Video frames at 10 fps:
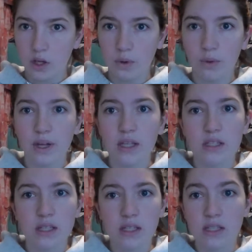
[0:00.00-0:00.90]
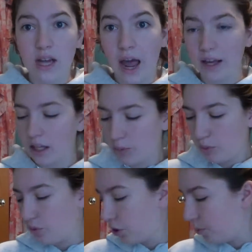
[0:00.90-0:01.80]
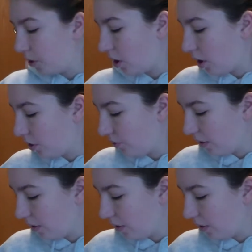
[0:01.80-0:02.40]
I'm going to wait until it's tacky before you put it on